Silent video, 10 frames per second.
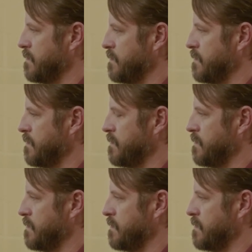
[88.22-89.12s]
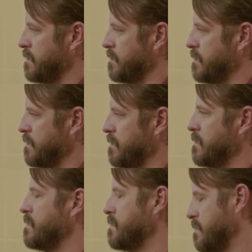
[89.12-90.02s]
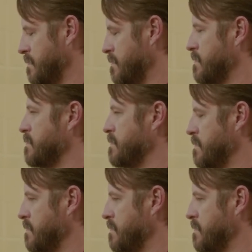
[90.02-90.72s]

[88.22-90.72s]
No words are spoken by the person on screen.